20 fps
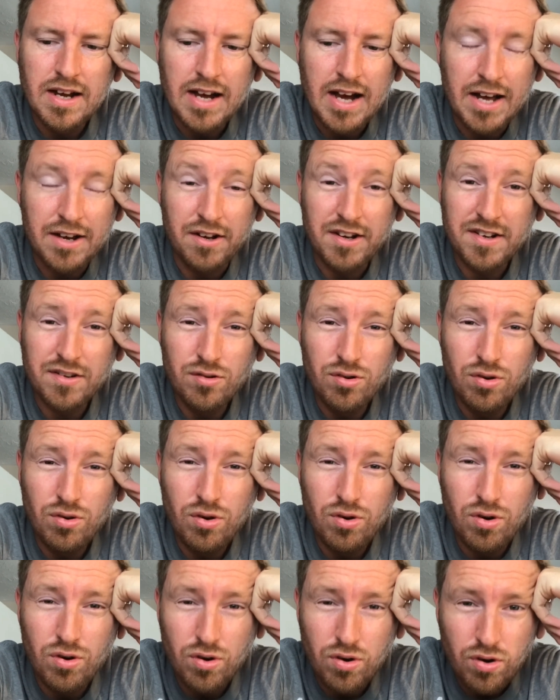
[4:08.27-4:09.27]
And I saw
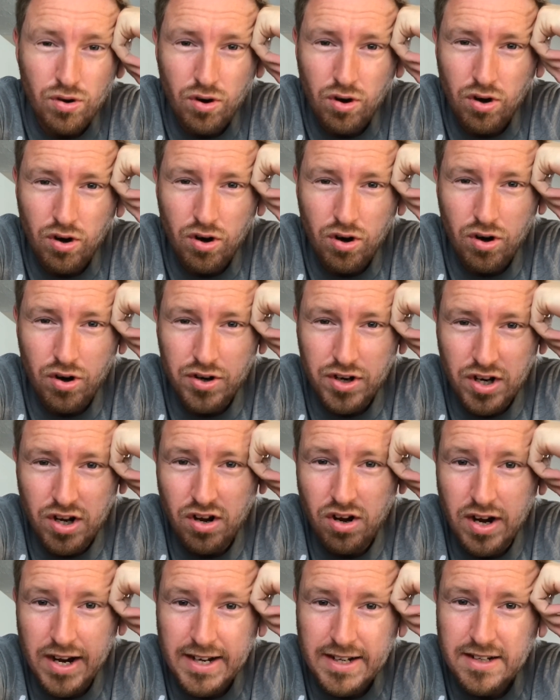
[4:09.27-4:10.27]

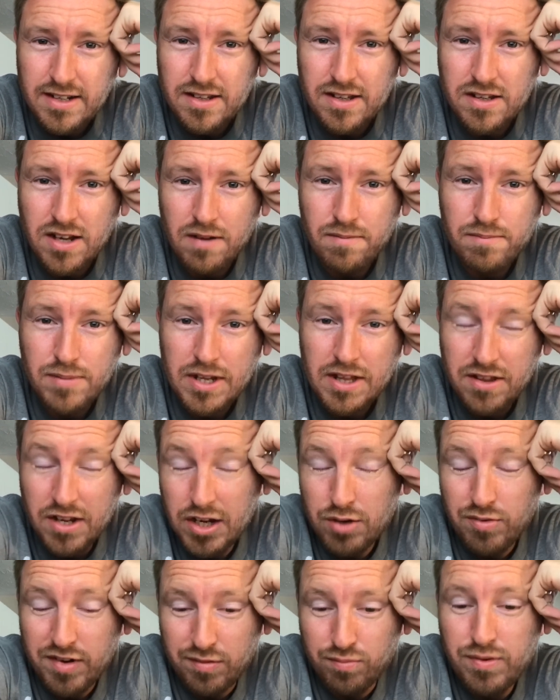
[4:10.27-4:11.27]
online the company that
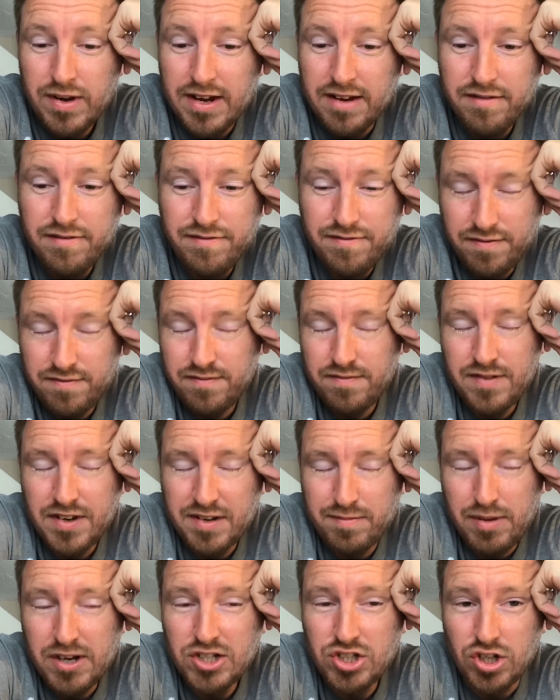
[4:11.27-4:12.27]
it was with, the
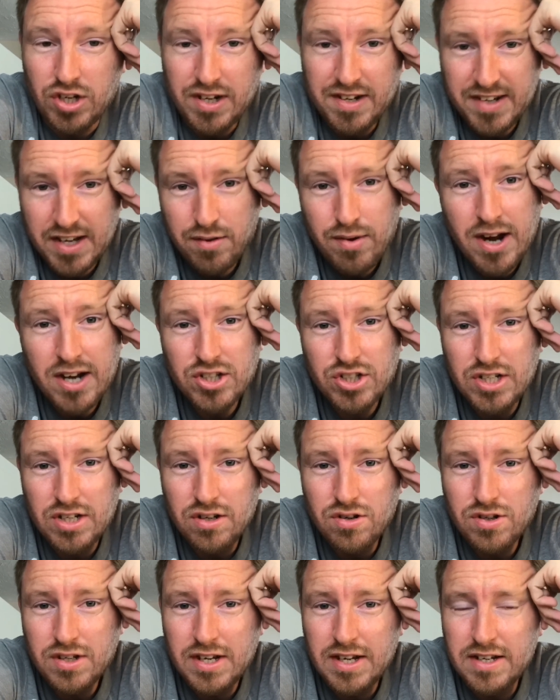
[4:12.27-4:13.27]
specialist, they were actually
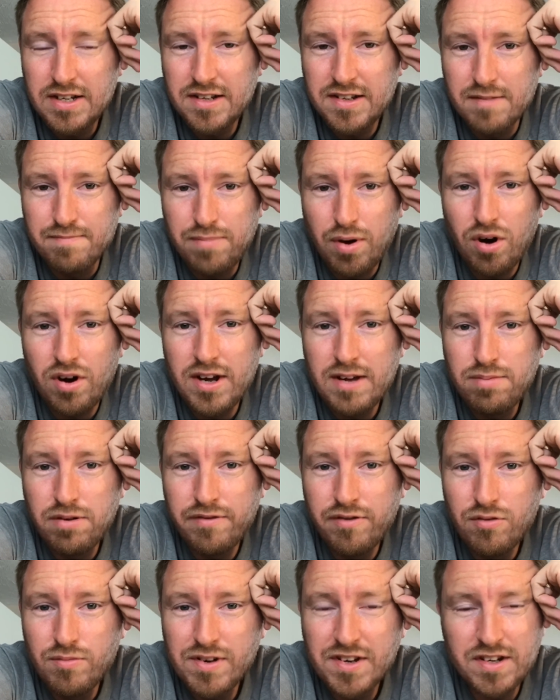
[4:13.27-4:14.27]
looking to buy
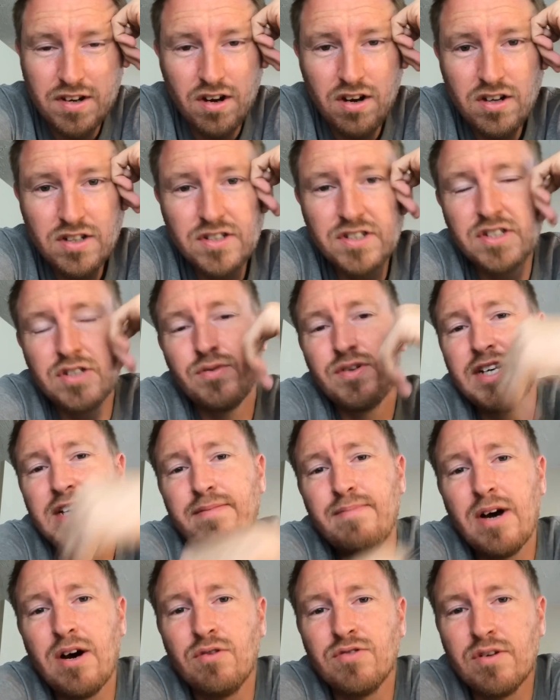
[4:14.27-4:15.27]
performance cars. So I
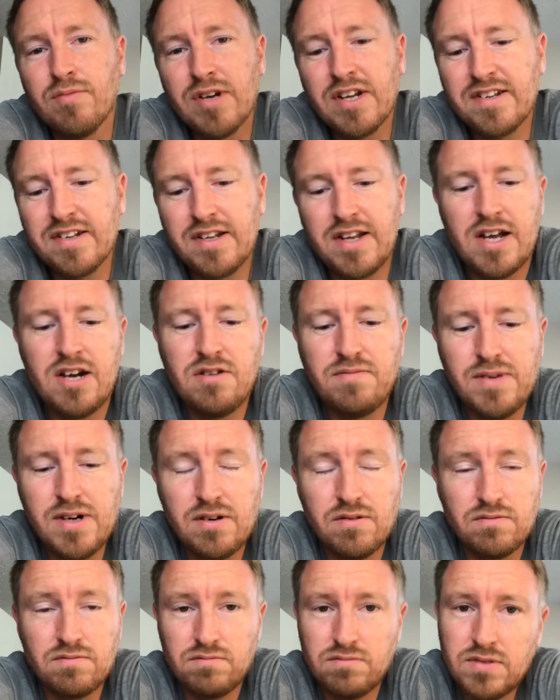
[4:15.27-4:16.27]
emailed them and I said, how
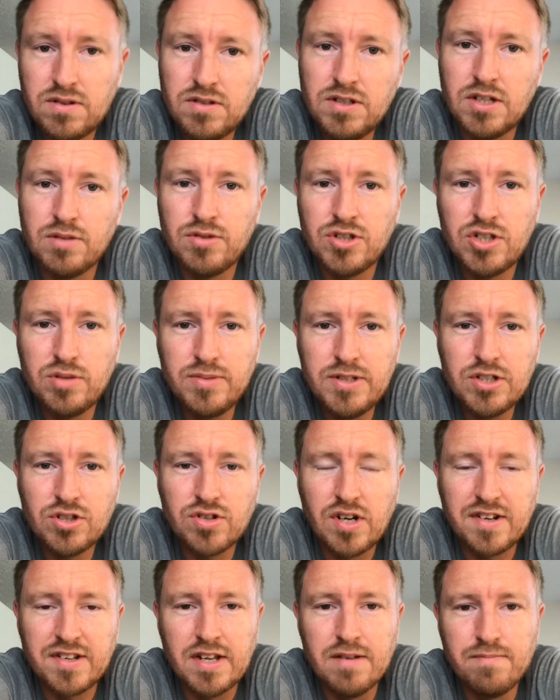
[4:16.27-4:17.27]
about, would you be
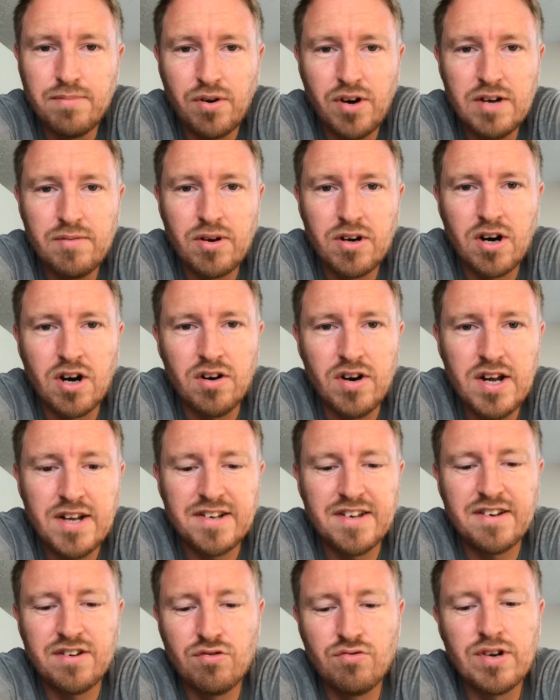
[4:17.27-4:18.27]
interested in buying my
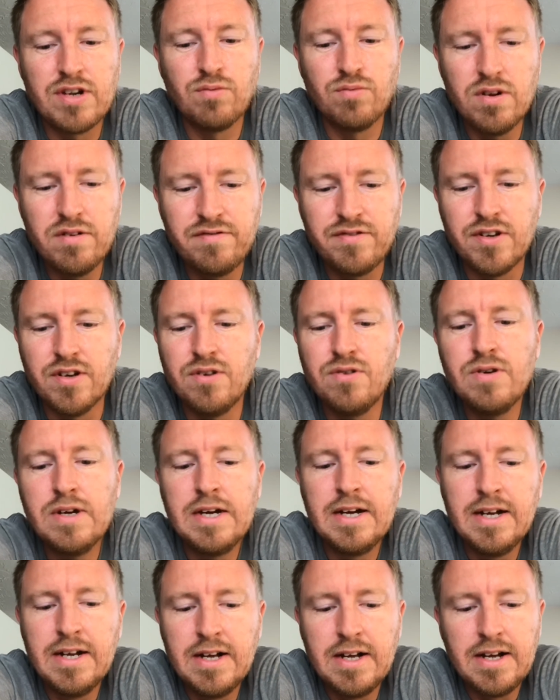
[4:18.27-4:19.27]
RS? It's already with you.
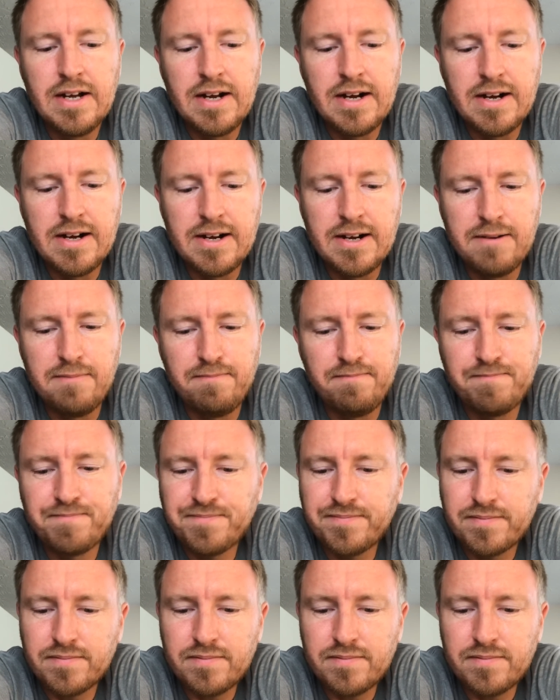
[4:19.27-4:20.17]
And